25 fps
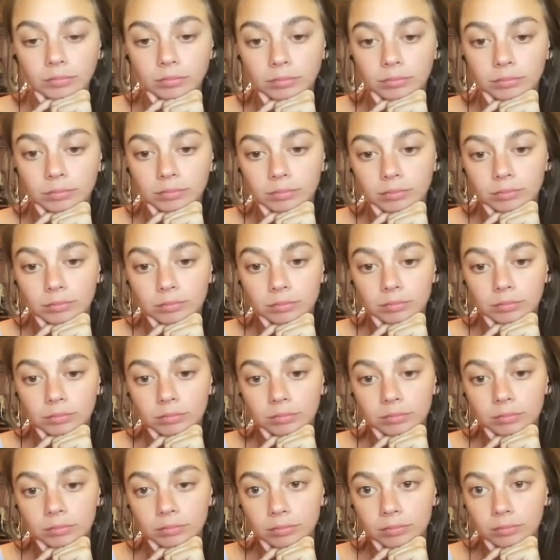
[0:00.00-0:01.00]

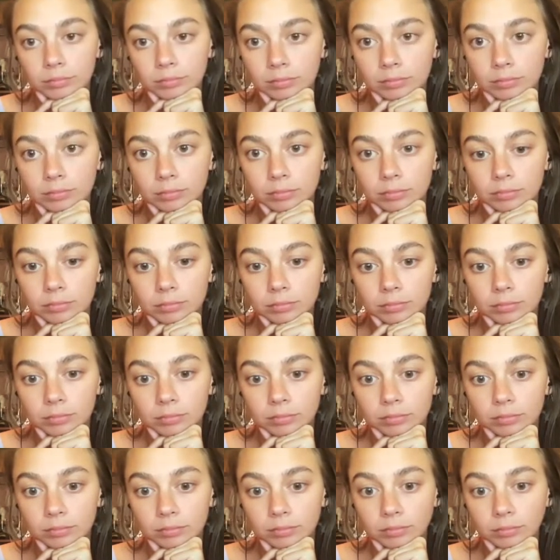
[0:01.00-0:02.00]

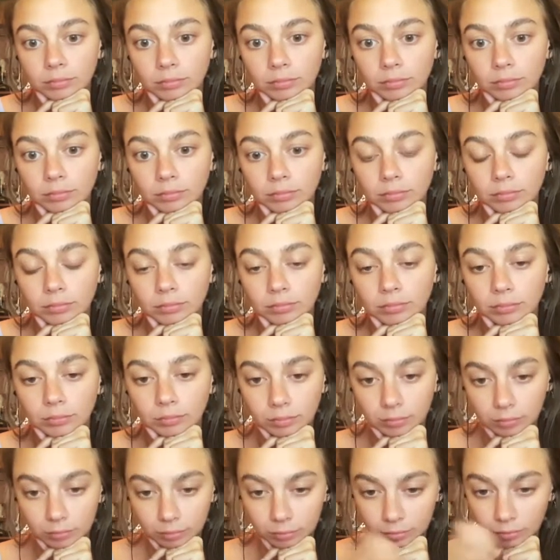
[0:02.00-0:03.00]

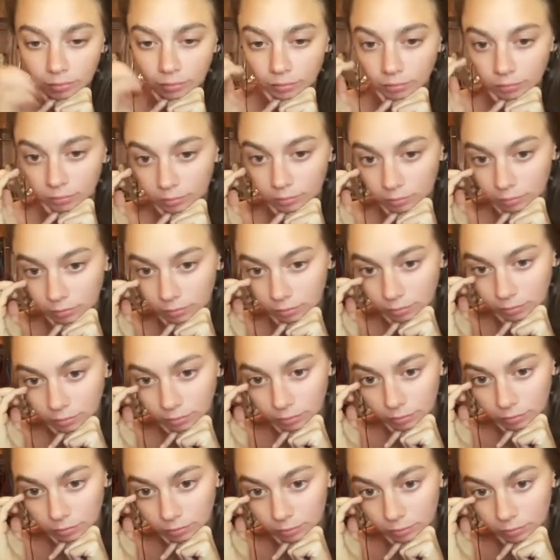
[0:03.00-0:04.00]

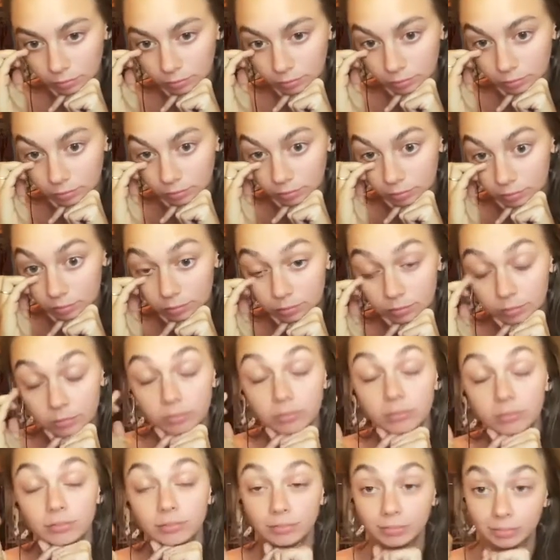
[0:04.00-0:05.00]

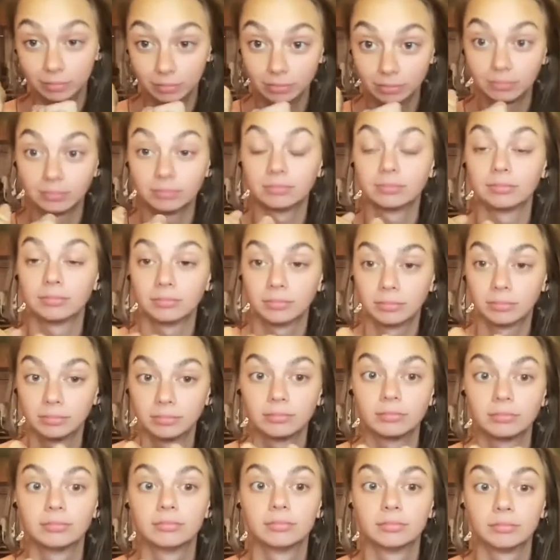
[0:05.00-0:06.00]

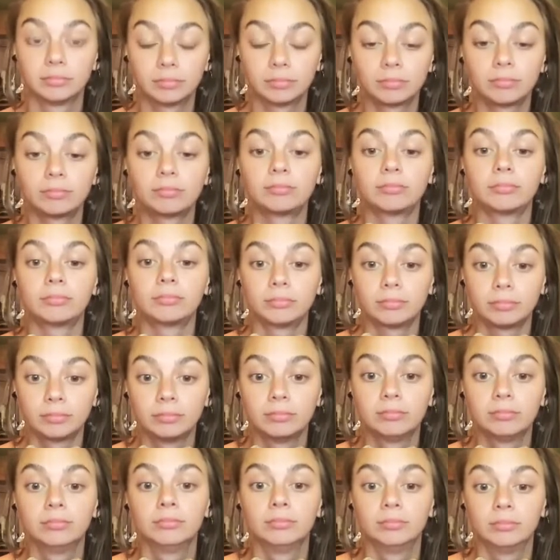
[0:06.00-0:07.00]

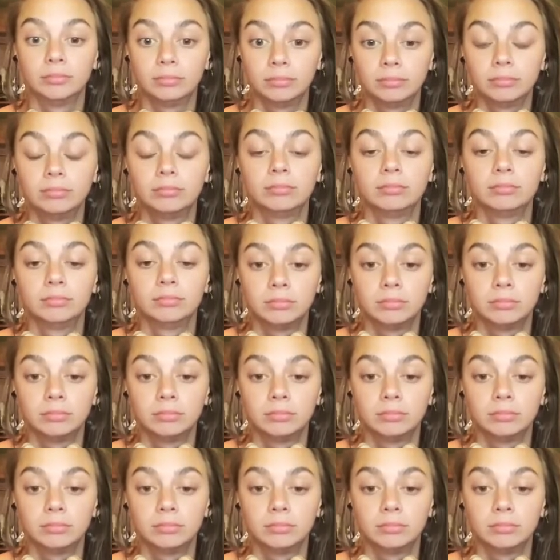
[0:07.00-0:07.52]
[no speech]